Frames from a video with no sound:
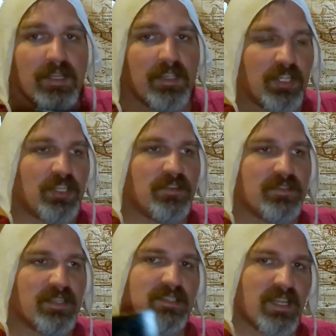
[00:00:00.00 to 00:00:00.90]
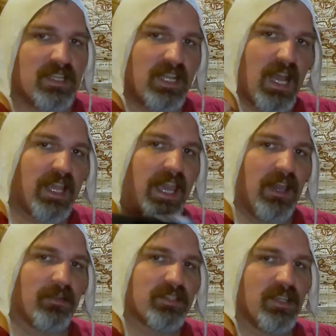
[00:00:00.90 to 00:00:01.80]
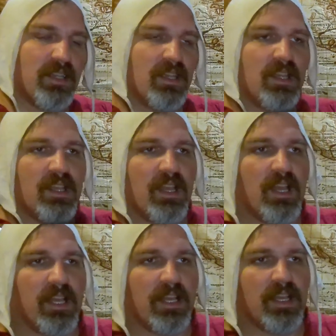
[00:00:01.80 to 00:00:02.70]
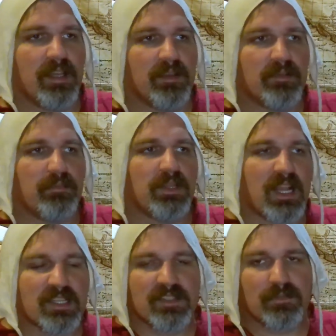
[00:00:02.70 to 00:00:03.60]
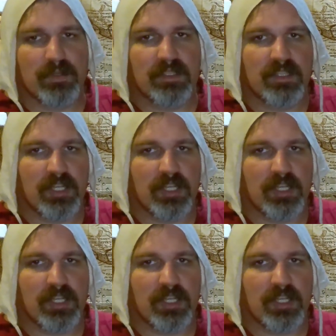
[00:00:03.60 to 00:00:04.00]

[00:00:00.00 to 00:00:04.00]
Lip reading: You can use this to knock out blocks of wood.